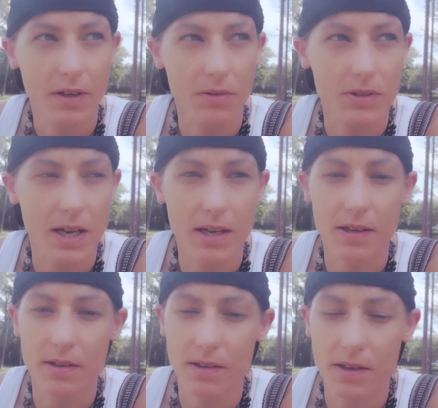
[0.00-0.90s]
go take,
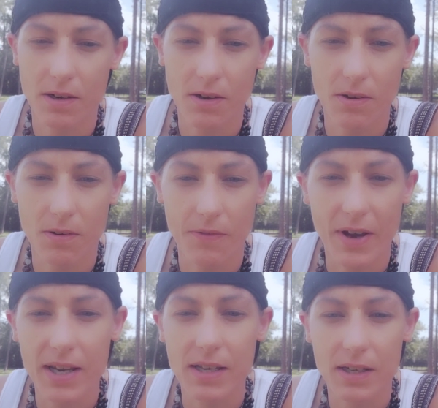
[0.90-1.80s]
a
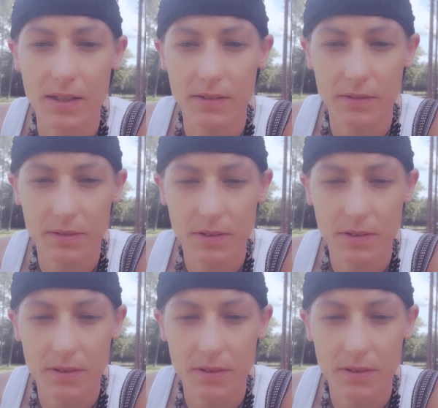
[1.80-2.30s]
Vicodin.